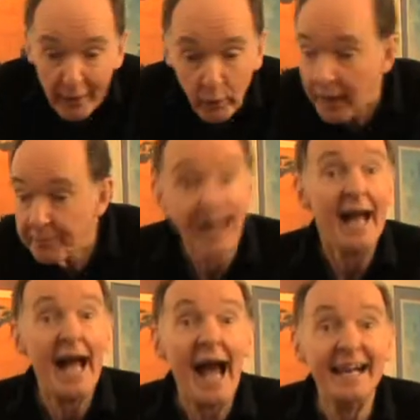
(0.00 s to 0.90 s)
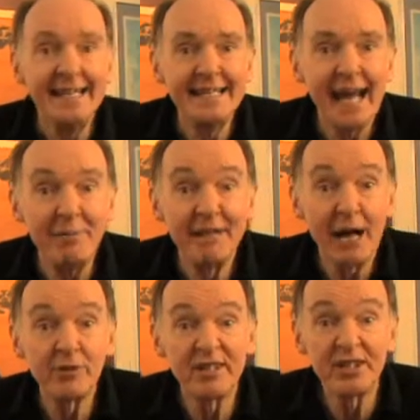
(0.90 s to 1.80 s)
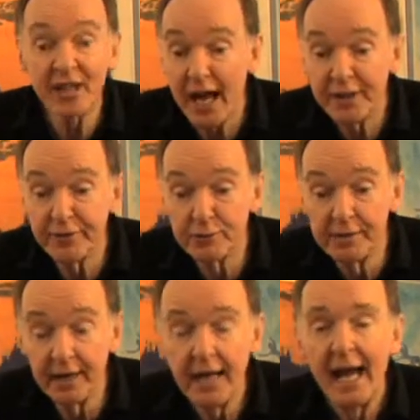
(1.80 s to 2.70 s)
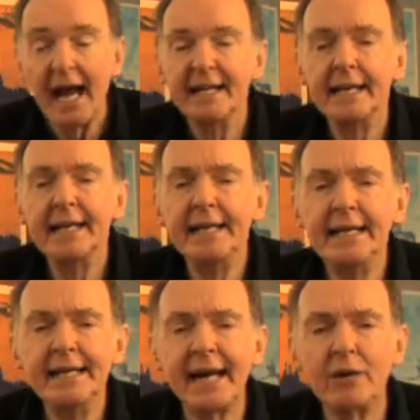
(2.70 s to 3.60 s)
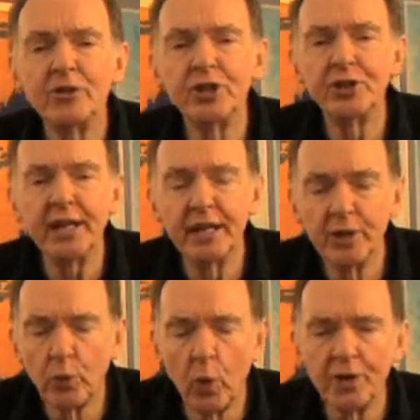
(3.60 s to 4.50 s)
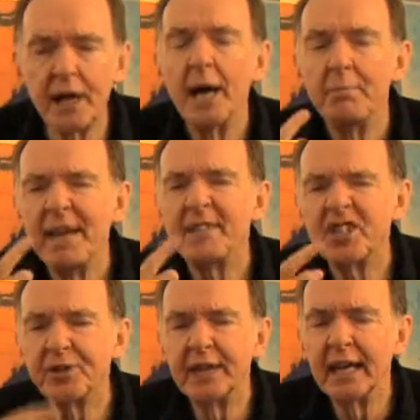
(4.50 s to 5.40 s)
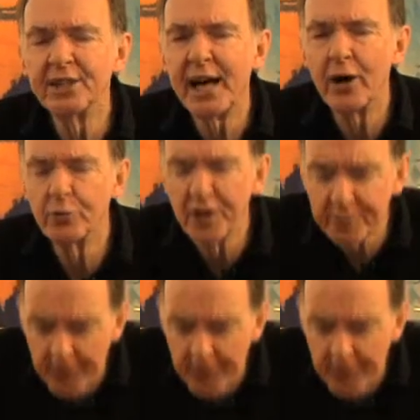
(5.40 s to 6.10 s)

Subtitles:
guada, guada. And he came down to the side of the river and he leaned down to drink in the water. Make this drinking sound with